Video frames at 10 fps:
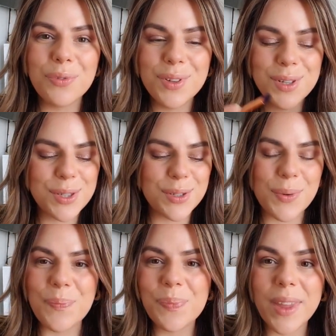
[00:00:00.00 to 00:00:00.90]
So
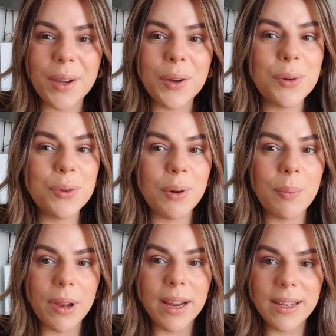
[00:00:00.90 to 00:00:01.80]
I'm going to
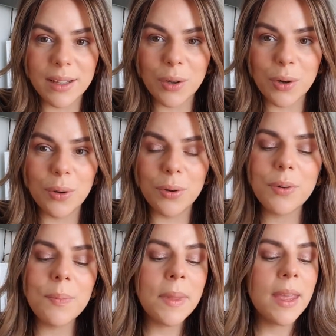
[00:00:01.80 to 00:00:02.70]
apply that color,
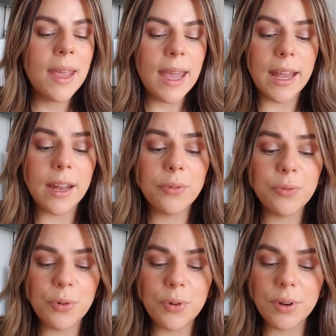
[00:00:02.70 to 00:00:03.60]
and
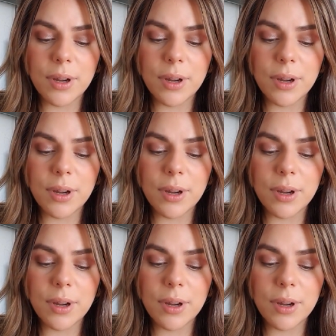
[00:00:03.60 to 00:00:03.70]
for